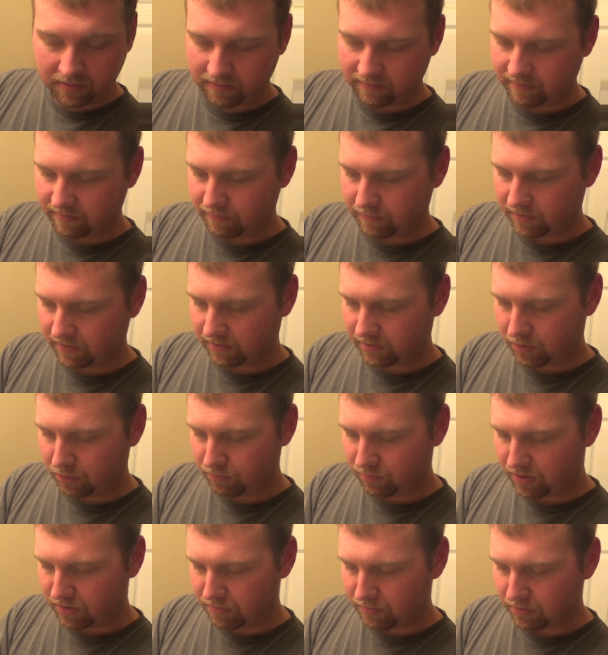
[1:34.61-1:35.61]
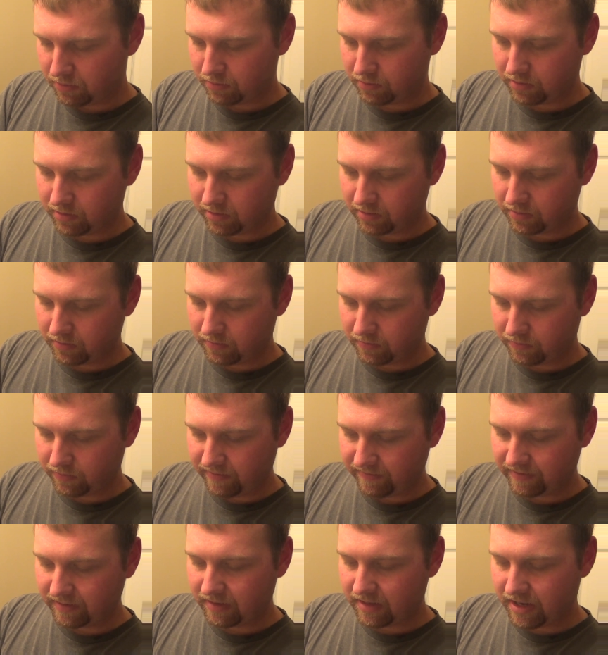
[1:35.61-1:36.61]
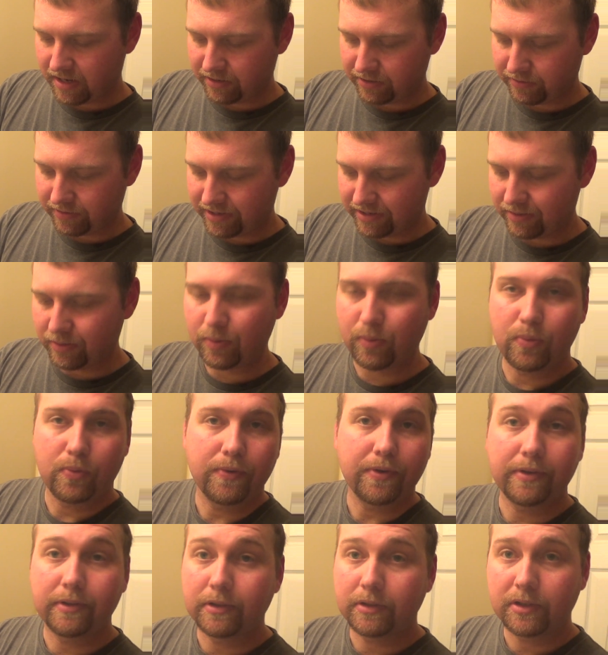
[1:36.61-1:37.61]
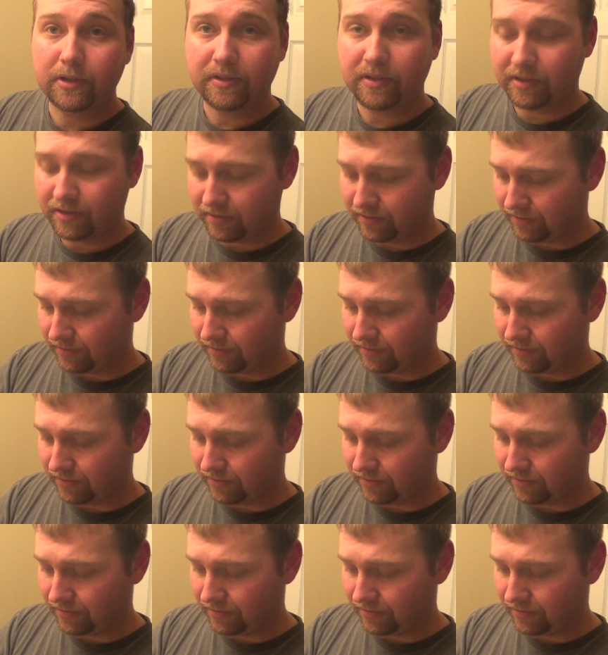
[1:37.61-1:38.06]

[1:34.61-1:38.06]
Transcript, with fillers: from the soap community. You know, we have a lot of great orange